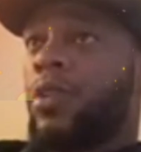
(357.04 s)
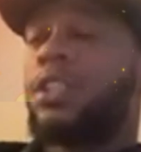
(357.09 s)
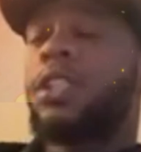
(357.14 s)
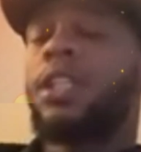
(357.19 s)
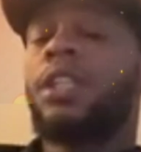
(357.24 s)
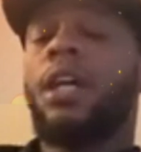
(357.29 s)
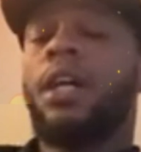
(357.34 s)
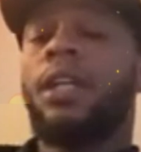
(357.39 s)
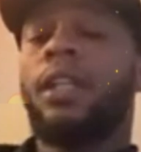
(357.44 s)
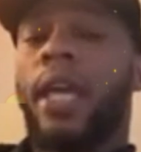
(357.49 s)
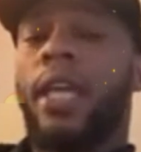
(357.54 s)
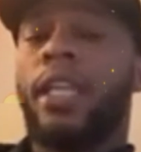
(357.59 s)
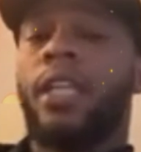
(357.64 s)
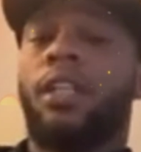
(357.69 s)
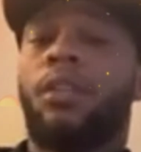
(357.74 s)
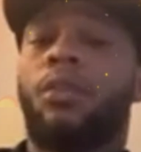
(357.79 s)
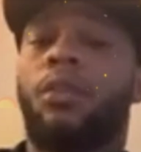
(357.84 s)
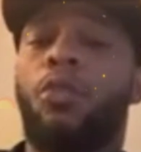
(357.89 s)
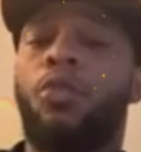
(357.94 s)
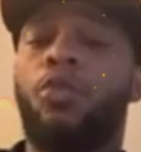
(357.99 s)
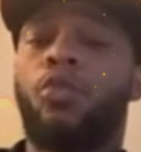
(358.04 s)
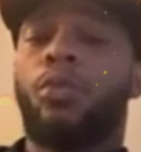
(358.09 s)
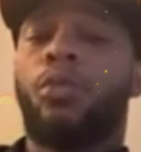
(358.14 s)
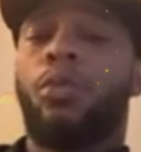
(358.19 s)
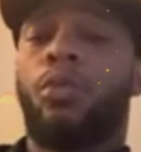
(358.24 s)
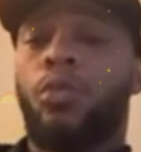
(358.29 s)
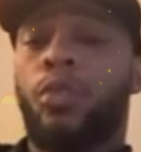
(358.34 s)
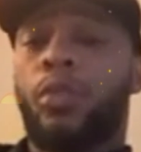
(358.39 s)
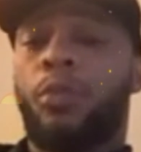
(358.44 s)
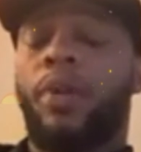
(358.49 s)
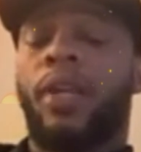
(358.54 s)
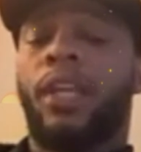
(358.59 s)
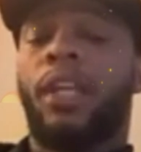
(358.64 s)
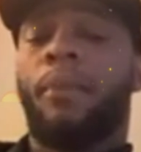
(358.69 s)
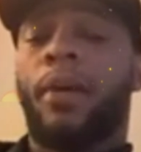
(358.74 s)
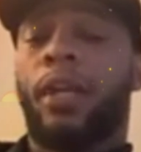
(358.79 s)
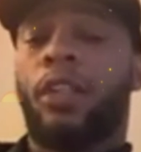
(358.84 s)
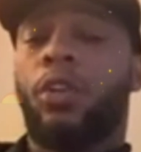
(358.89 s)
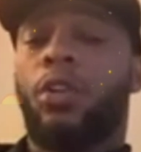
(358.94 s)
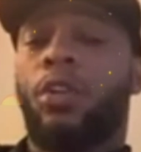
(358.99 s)
There's a young lady who was
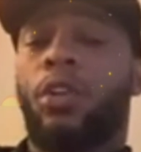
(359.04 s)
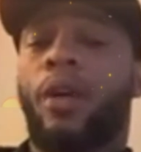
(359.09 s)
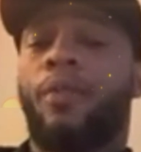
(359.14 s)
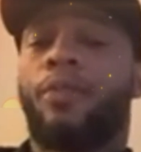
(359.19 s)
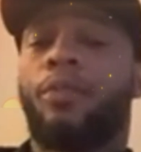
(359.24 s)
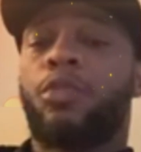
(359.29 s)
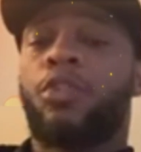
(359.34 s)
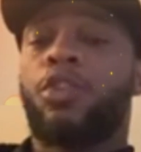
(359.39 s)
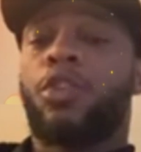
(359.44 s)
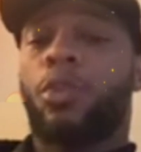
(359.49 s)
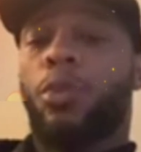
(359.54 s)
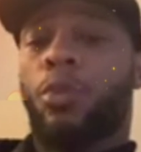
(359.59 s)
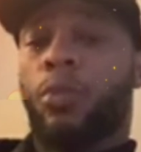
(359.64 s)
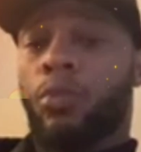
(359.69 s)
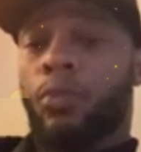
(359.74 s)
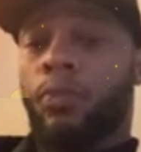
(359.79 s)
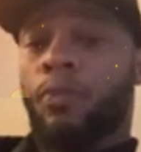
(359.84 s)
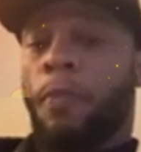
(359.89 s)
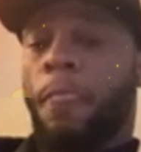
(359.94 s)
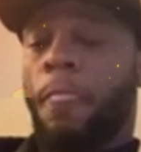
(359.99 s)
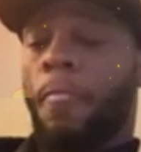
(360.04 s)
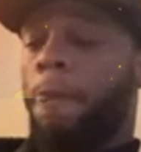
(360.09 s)
picking my daughter up from school.